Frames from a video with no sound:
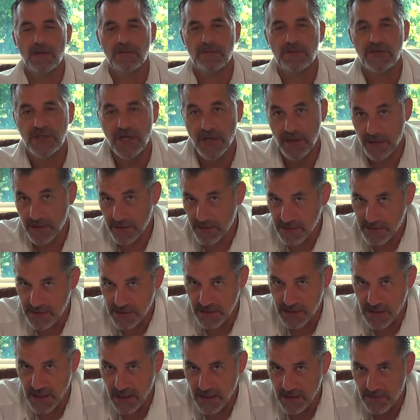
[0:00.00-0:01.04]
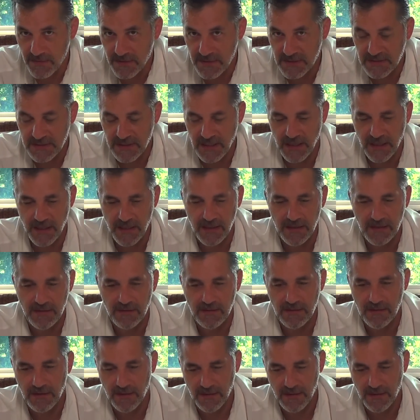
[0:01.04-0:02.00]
shares to United We Stand.